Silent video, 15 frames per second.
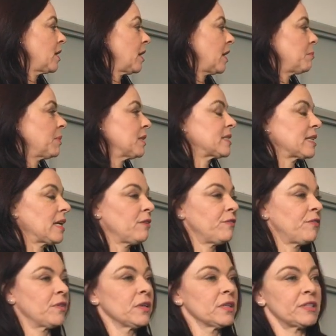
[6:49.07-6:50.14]
and
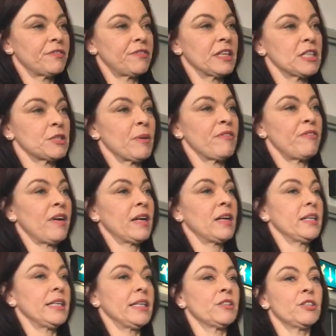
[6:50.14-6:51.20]
myself to finish my
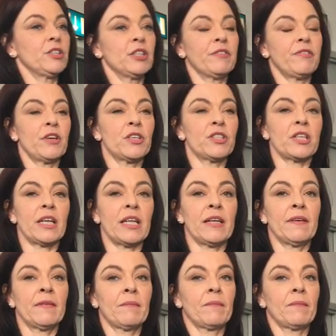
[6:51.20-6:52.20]
final year at university,